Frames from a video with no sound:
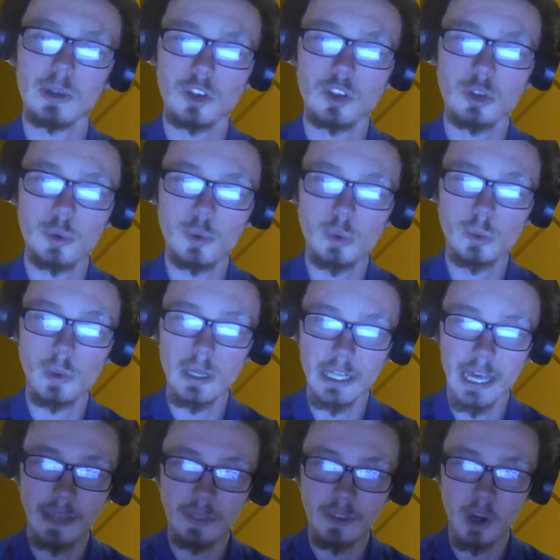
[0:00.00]
You
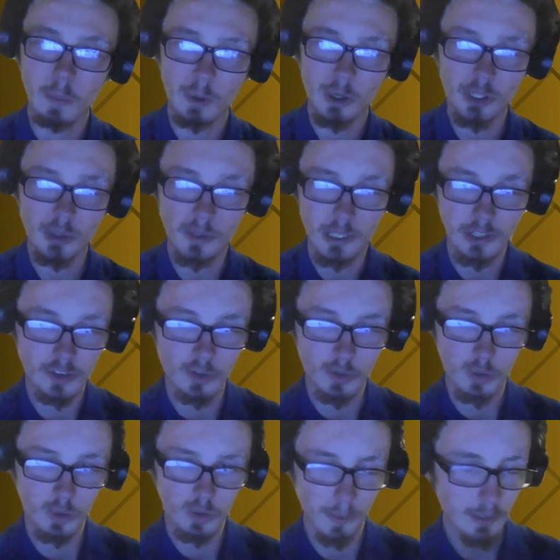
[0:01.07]
get the opportunity
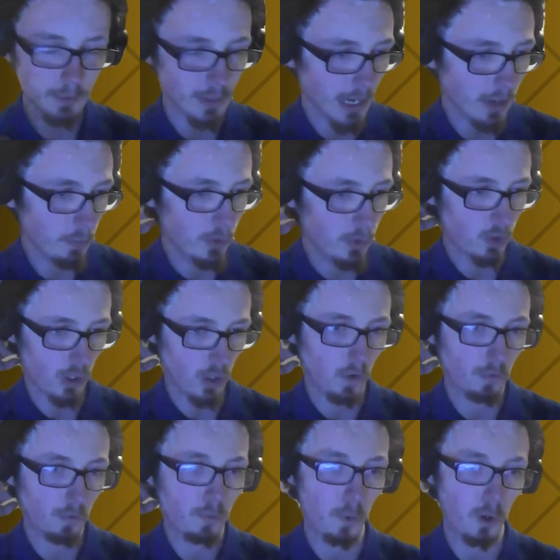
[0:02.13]
to, especially now with your
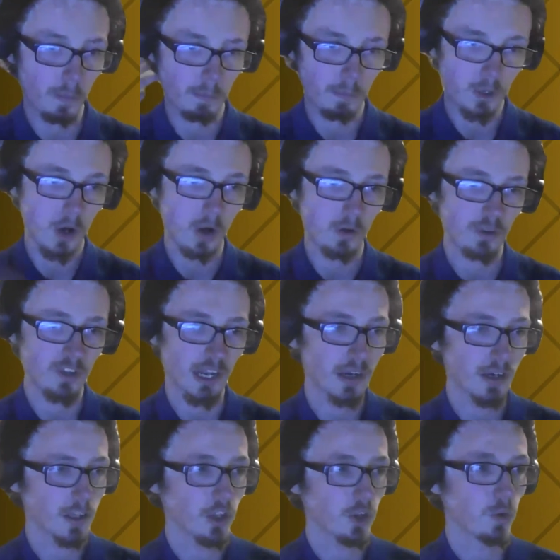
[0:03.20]
long form
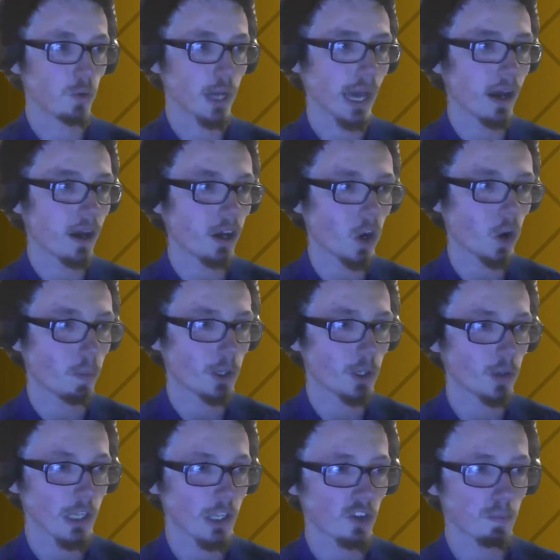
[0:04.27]
content, you get an
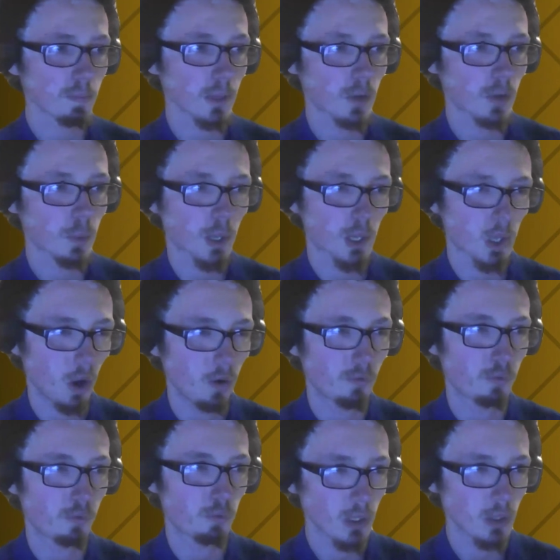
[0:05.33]
opportunity to speak to a lot
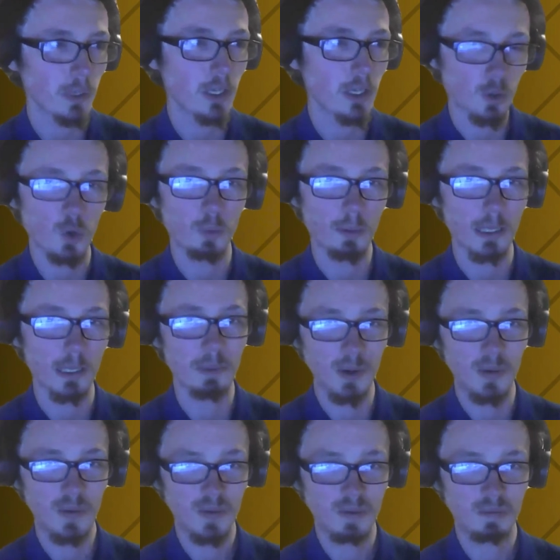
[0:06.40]
of really cool
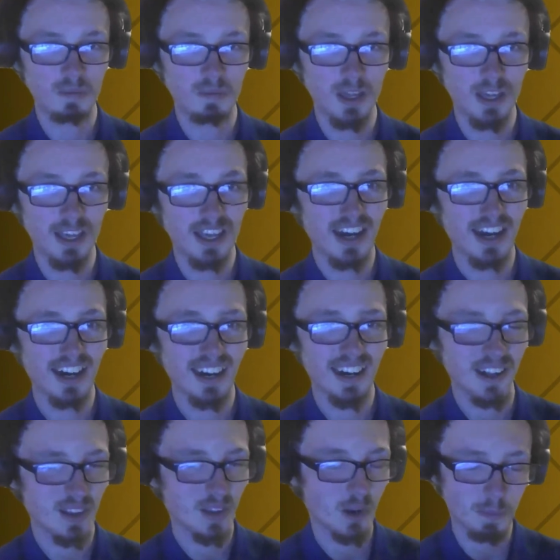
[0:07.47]
people.
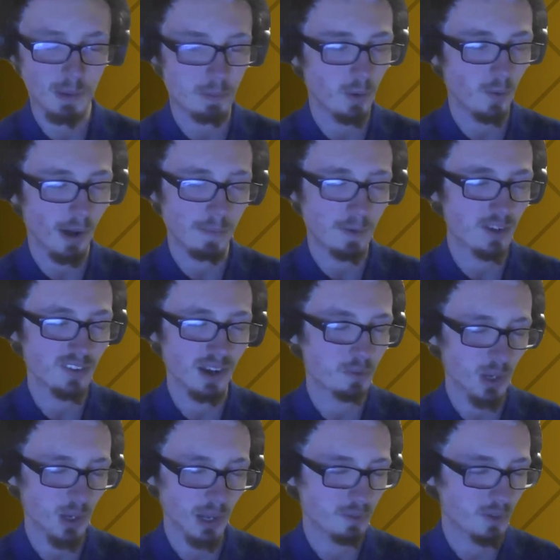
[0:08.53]
A lot of people I
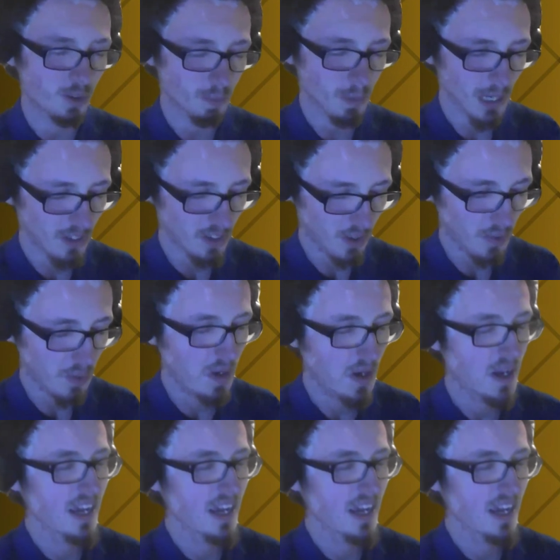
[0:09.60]
myself would love to speak to.